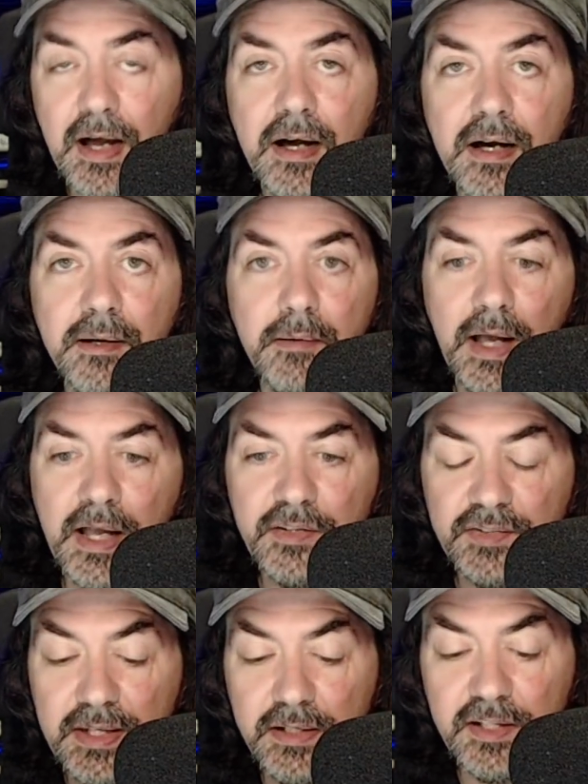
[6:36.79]

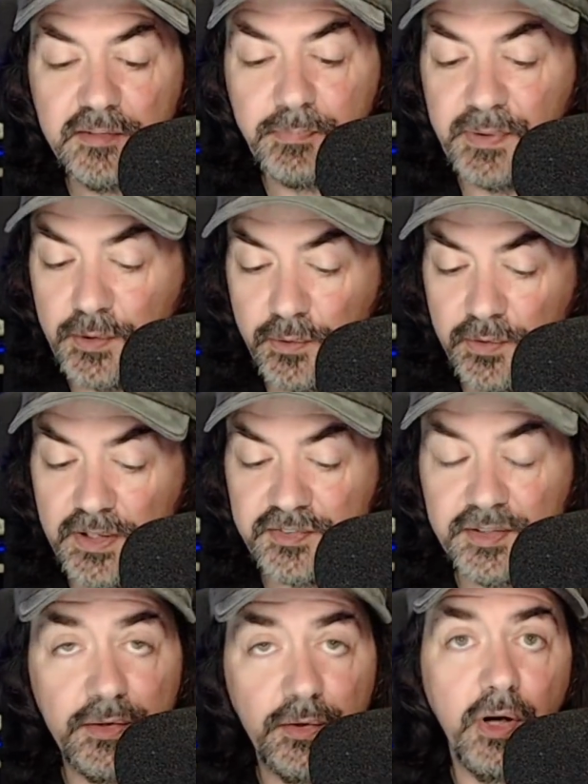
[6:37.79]
as Helix, but they're
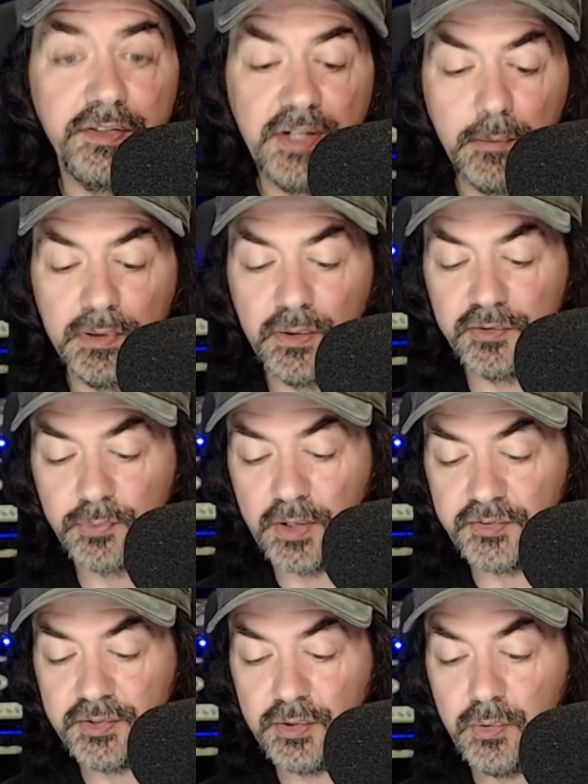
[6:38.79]
listed. They're all down below as
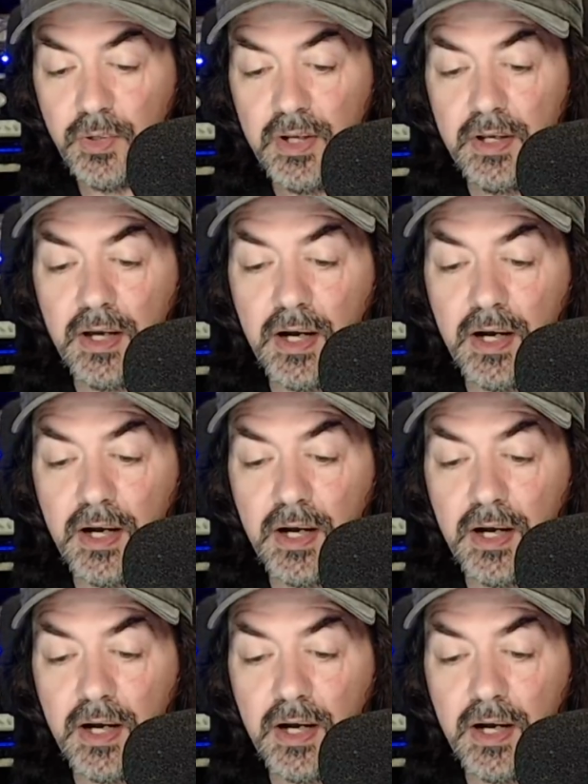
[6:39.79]
well too.